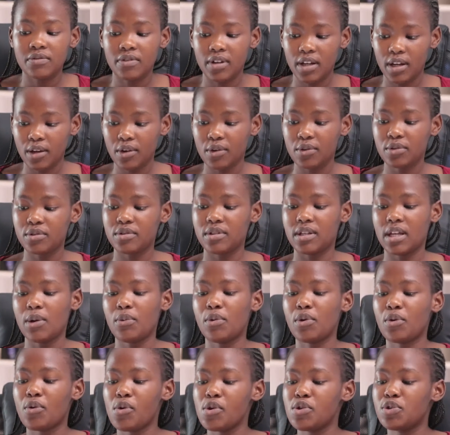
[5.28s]
video. Today
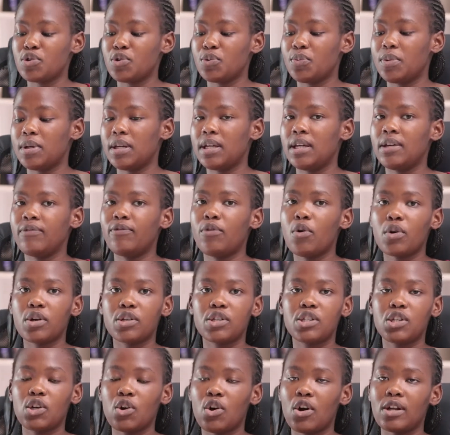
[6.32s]
we're going to be
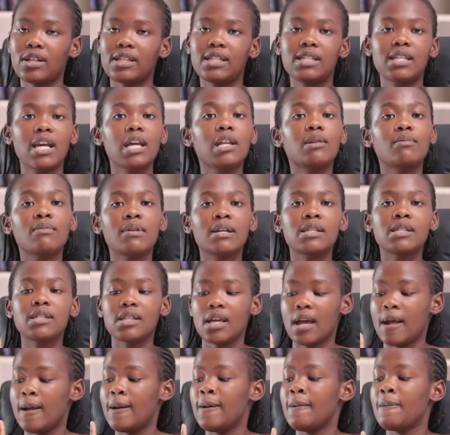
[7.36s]
focusing on statements
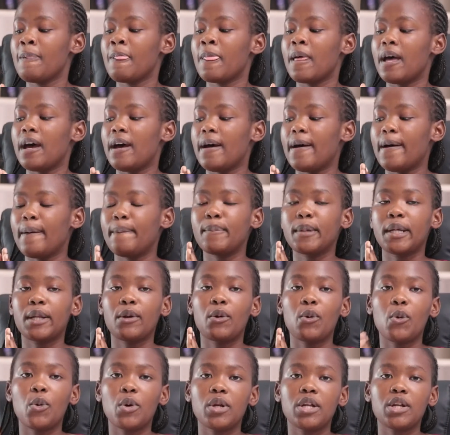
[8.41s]

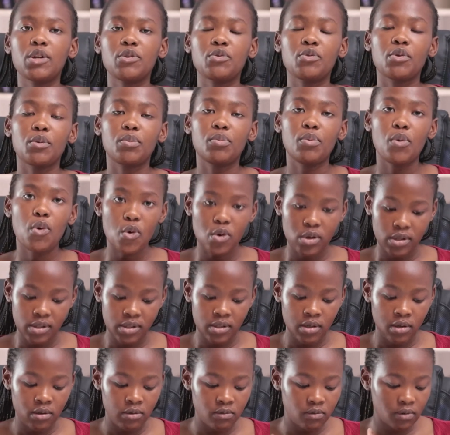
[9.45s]
and audit
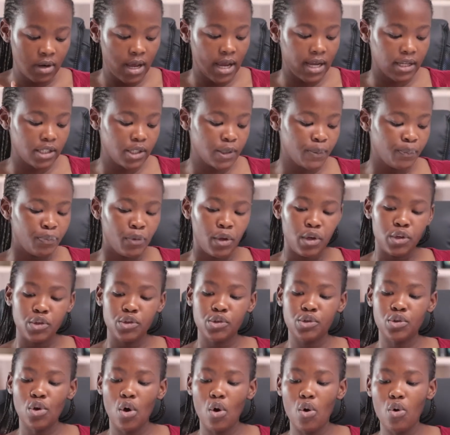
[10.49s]
reports, right?
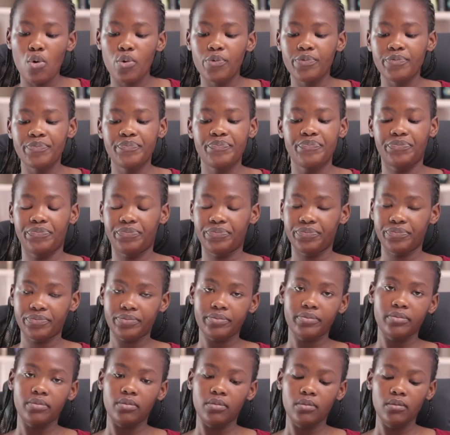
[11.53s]
So
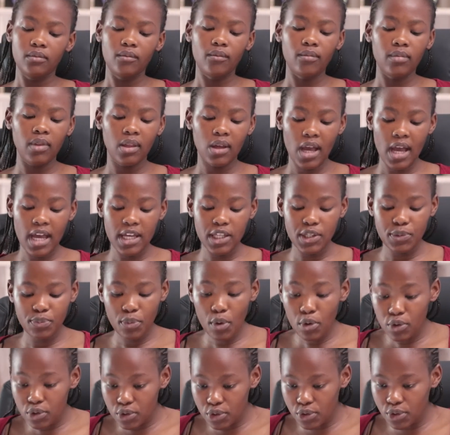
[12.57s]
I
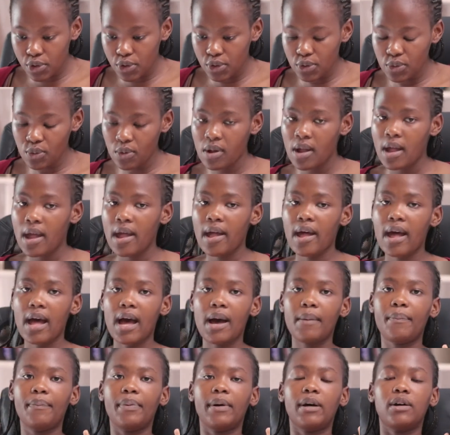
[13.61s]
spoke to you
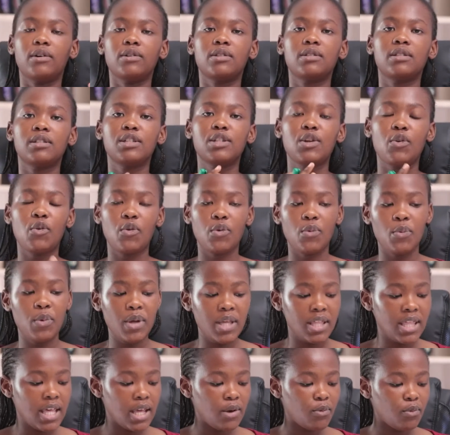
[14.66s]
about
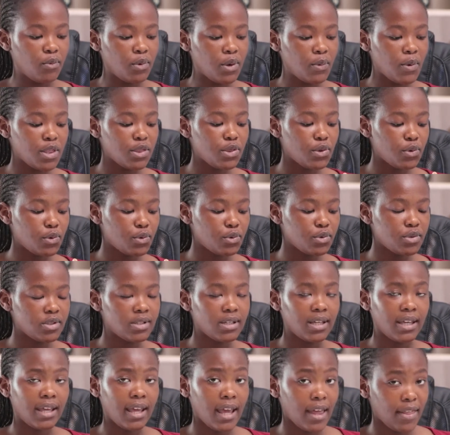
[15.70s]
we went through
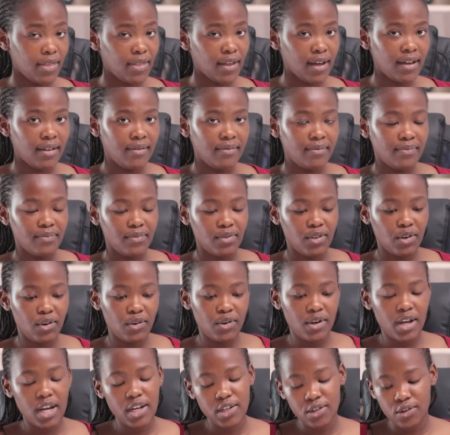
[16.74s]
together the
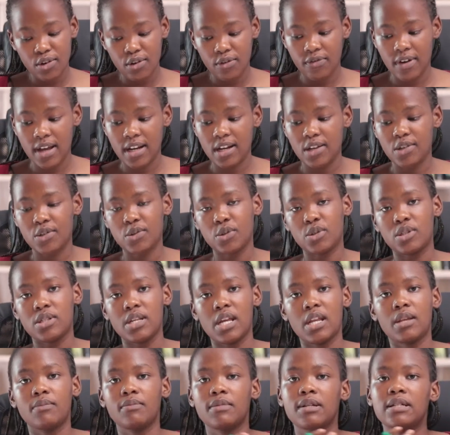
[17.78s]
creation of financial
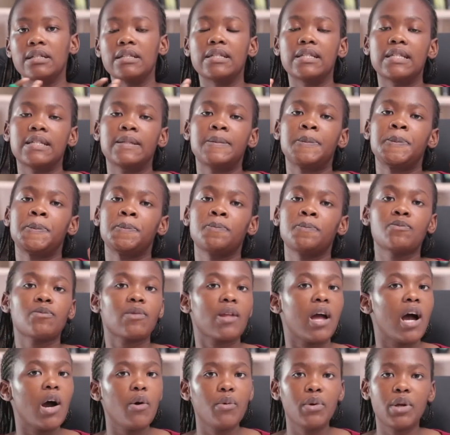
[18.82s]
statements,
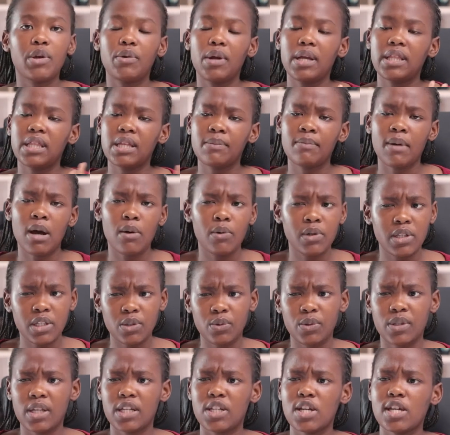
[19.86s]
how we create them, how we deal
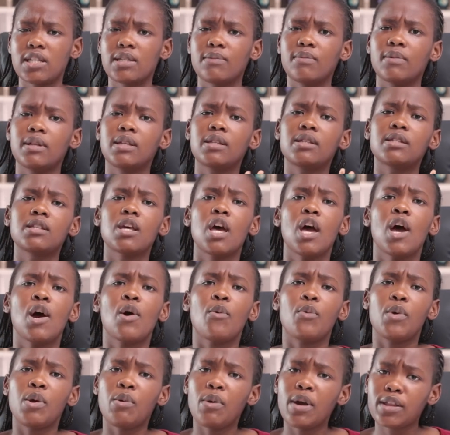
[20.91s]
with adjustments.
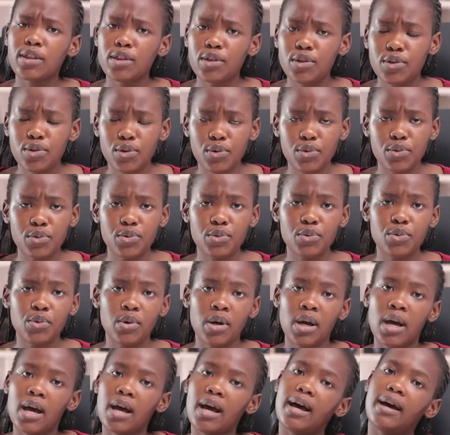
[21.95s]
We went through
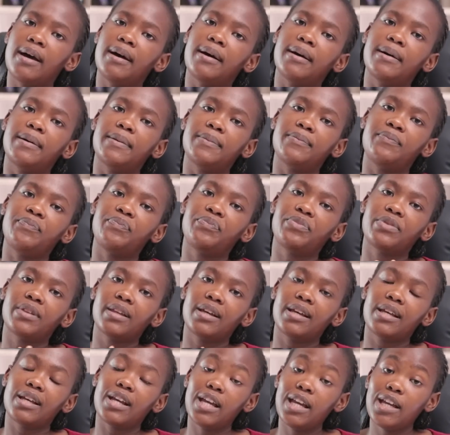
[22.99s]

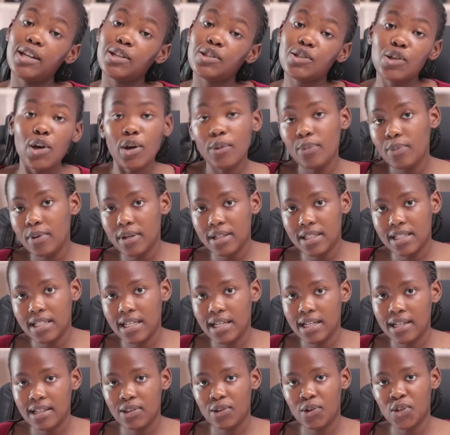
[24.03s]

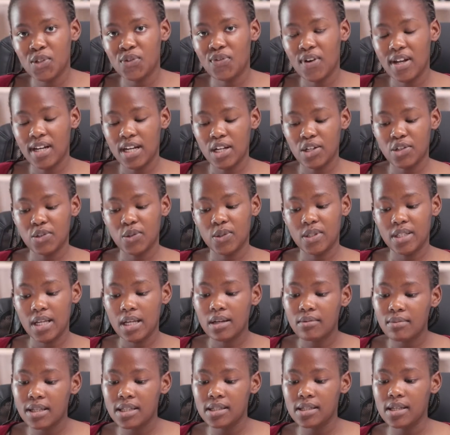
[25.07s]
interpreting those financial
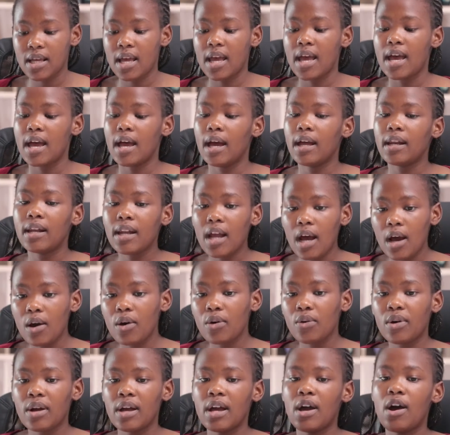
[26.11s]
statements, and
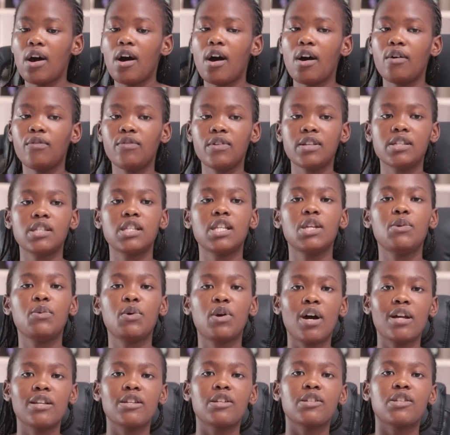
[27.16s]
now obviously we
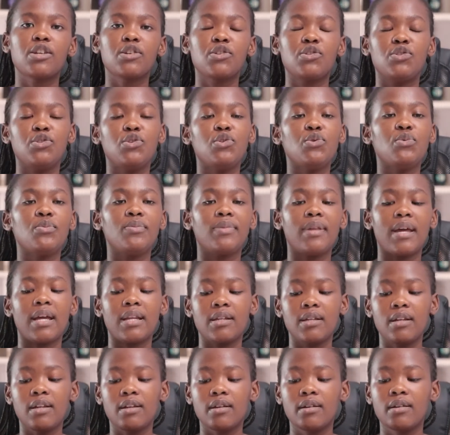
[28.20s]
can't just assume
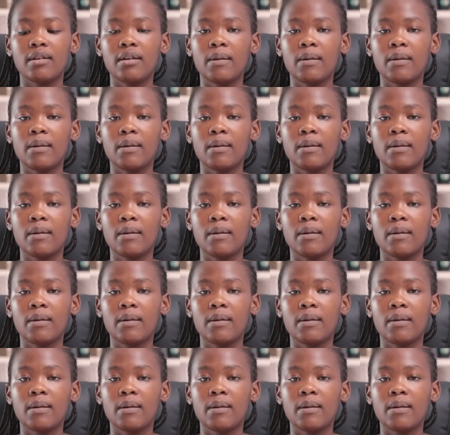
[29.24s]
that